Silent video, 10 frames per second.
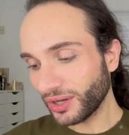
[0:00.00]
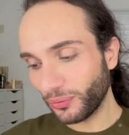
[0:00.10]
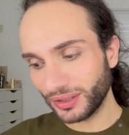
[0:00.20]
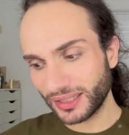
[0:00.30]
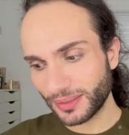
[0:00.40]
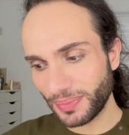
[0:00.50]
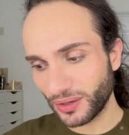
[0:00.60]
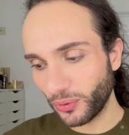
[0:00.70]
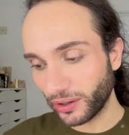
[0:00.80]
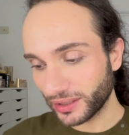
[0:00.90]
with these
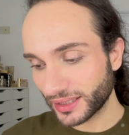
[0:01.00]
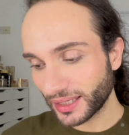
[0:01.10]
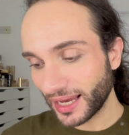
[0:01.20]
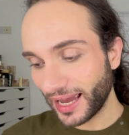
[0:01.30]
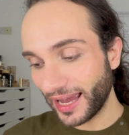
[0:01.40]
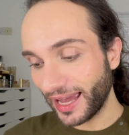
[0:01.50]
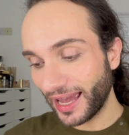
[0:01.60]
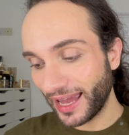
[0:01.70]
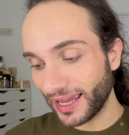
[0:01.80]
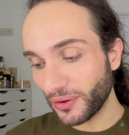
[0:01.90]
big words.
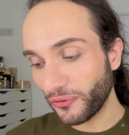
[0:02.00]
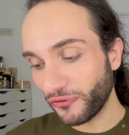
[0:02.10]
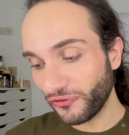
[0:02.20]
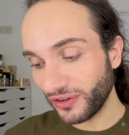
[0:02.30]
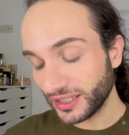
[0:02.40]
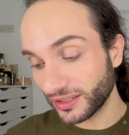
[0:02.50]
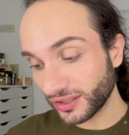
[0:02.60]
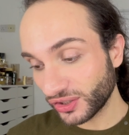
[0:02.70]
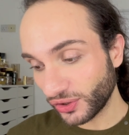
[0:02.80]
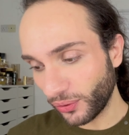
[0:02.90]
A
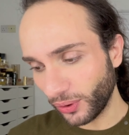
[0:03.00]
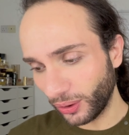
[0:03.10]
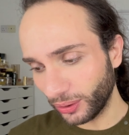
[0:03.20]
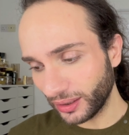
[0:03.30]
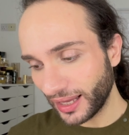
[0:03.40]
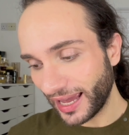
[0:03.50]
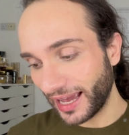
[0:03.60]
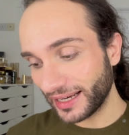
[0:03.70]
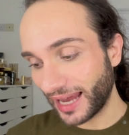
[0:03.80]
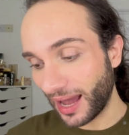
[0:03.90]
phytosterol
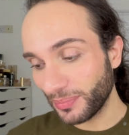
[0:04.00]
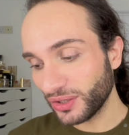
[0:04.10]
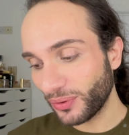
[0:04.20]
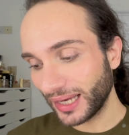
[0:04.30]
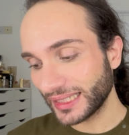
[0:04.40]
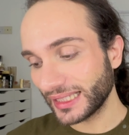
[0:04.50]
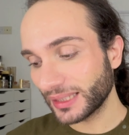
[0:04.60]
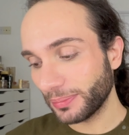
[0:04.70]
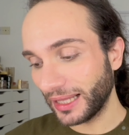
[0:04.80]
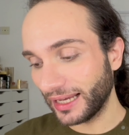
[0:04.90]
and amino acids
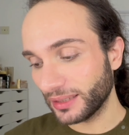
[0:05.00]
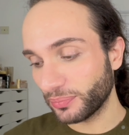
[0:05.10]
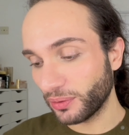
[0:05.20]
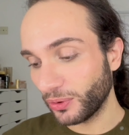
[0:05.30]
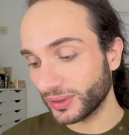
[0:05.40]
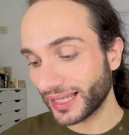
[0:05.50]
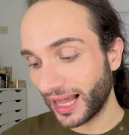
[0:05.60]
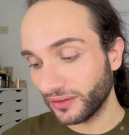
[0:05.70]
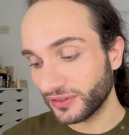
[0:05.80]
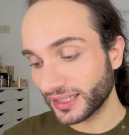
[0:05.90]
blend promotes
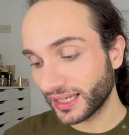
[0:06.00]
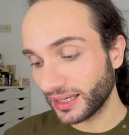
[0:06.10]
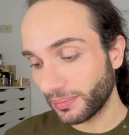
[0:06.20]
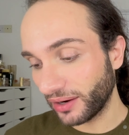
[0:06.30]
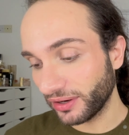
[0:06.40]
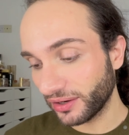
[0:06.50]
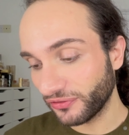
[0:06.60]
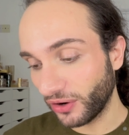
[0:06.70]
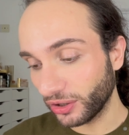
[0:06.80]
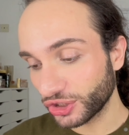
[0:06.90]
healthy skin barrier
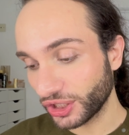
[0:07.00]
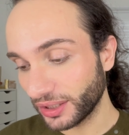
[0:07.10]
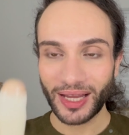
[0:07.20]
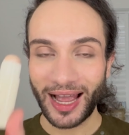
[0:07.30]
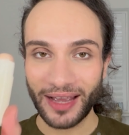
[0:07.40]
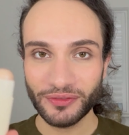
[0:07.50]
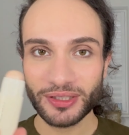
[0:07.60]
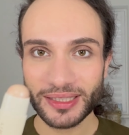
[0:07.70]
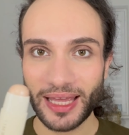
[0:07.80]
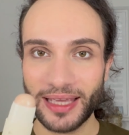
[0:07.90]
function. I have to
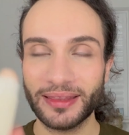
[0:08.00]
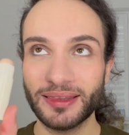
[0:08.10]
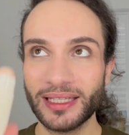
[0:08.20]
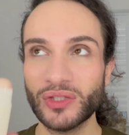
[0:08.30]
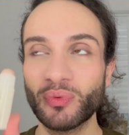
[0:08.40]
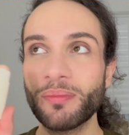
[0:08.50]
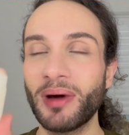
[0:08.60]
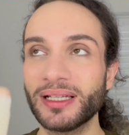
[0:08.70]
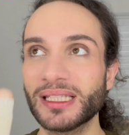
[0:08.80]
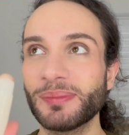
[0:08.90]
say, this
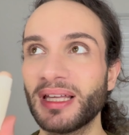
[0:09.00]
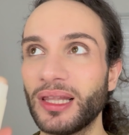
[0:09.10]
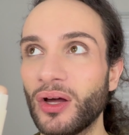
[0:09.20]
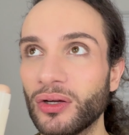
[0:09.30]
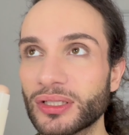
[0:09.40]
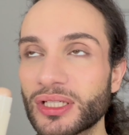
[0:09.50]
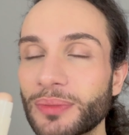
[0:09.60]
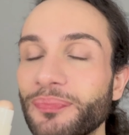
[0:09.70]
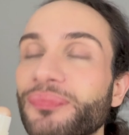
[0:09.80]
reminds me a lot